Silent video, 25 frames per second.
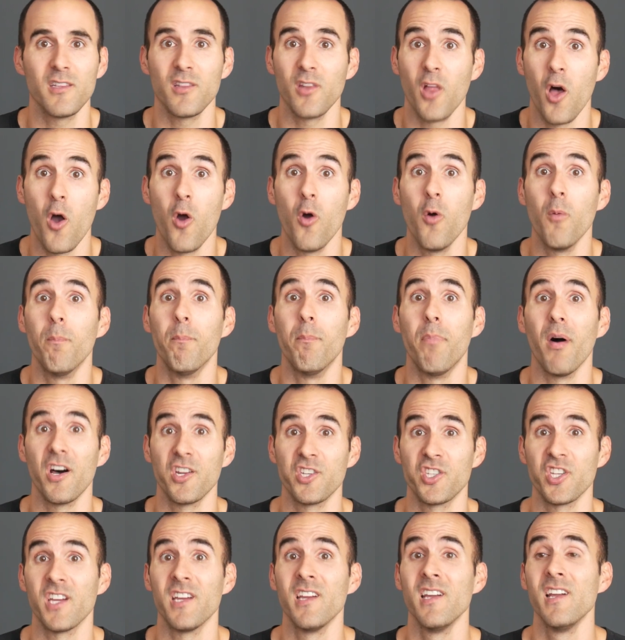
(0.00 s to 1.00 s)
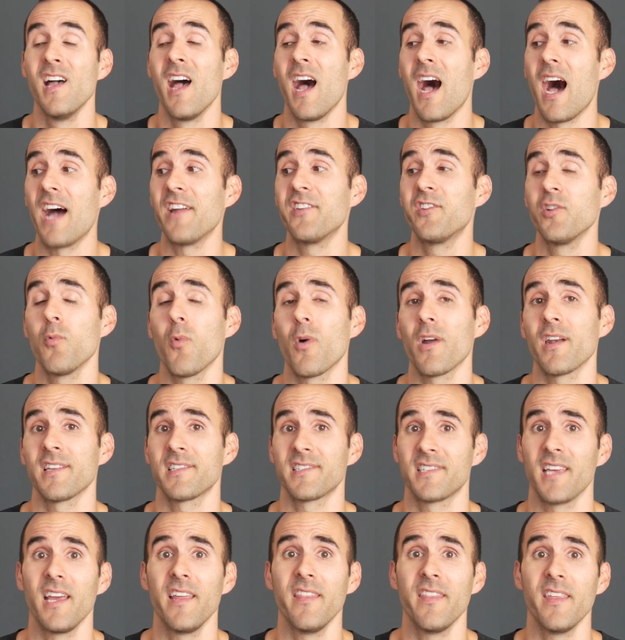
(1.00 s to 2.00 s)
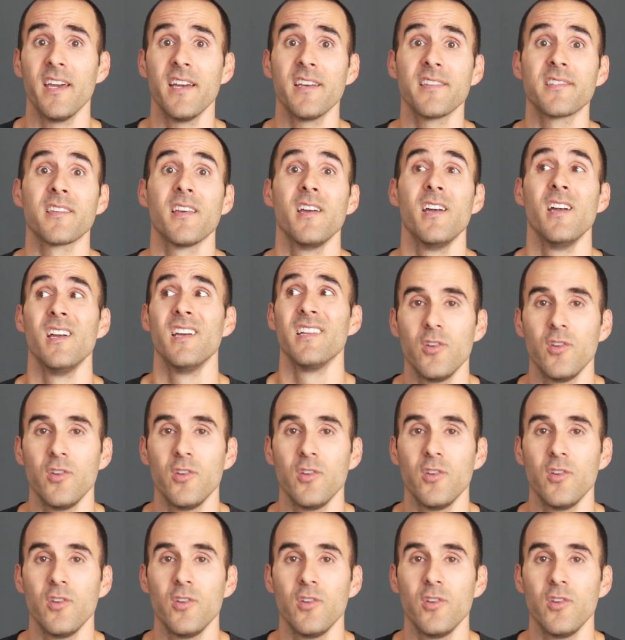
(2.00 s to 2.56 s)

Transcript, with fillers: low budget, I do wanna say this.